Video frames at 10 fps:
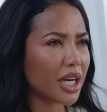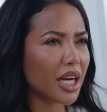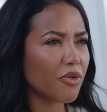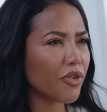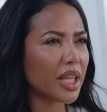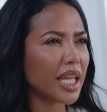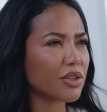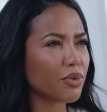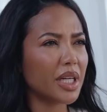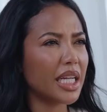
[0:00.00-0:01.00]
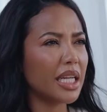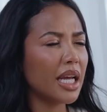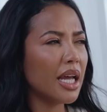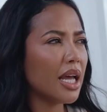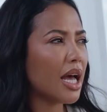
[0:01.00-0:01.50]
and I don't think it's really
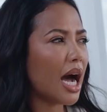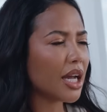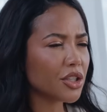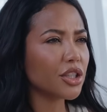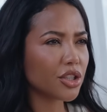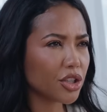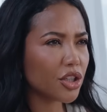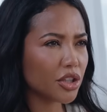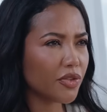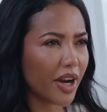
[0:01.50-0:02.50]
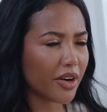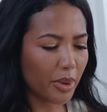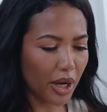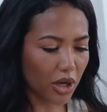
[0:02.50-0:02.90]
understood very well.